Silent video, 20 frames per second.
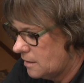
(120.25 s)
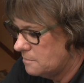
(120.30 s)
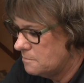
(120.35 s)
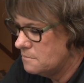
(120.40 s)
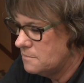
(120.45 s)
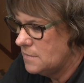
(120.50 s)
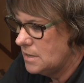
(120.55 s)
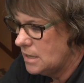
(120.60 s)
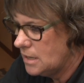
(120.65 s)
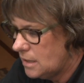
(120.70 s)

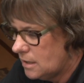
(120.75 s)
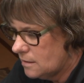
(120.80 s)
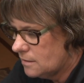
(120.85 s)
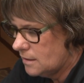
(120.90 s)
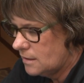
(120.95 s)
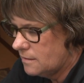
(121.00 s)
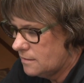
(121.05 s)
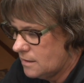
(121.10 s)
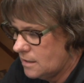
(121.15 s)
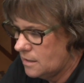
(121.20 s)
immediately
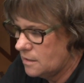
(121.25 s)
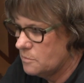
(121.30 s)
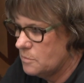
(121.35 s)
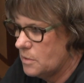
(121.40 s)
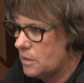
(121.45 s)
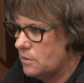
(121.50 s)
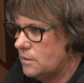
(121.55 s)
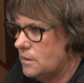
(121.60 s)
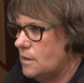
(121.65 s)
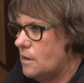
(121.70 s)
think
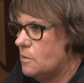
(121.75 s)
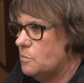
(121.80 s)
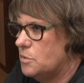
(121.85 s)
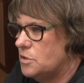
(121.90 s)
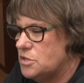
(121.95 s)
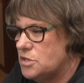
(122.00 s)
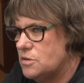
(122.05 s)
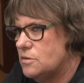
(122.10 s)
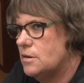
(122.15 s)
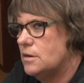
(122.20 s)
about the
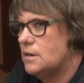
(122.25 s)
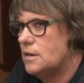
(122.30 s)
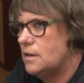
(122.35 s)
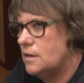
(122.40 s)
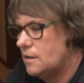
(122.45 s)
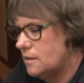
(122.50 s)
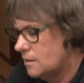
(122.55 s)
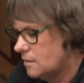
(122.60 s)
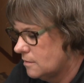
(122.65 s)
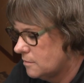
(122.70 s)
opportunity
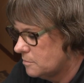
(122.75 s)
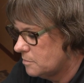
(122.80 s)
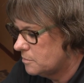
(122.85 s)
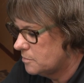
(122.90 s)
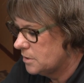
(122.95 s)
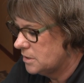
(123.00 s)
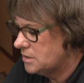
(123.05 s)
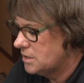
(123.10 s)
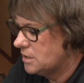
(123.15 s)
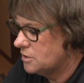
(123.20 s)

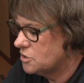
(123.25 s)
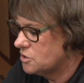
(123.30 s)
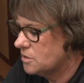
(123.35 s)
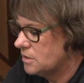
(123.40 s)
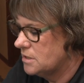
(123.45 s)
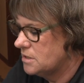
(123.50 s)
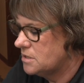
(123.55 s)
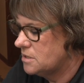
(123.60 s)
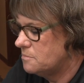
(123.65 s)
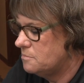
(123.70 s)
potentially
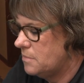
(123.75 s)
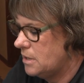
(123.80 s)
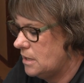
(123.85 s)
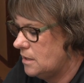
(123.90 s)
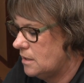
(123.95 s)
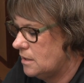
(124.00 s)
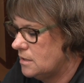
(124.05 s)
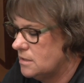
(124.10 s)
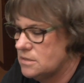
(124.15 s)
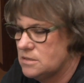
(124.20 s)
to meet
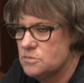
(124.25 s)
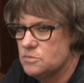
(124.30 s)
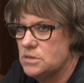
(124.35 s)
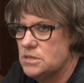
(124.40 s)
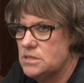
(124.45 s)
his